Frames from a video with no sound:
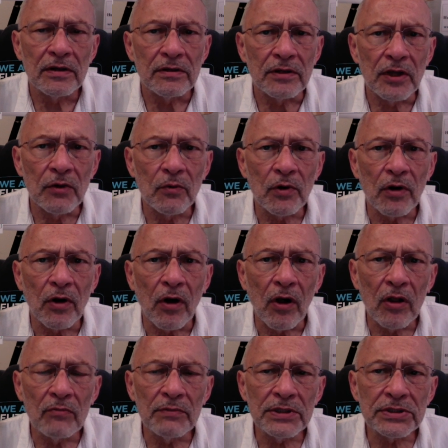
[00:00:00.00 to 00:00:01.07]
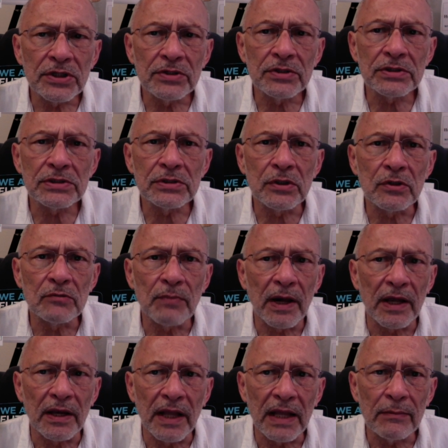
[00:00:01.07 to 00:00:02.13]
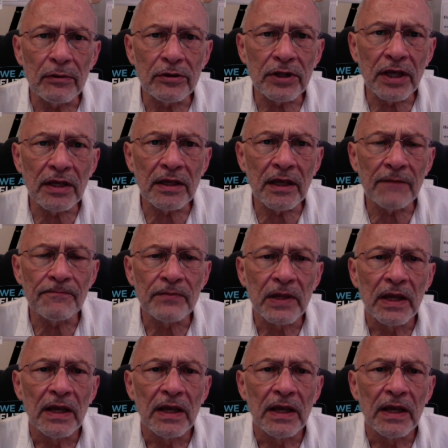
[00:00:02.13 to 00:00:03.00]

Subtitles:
They were all misunderstood by label thinking,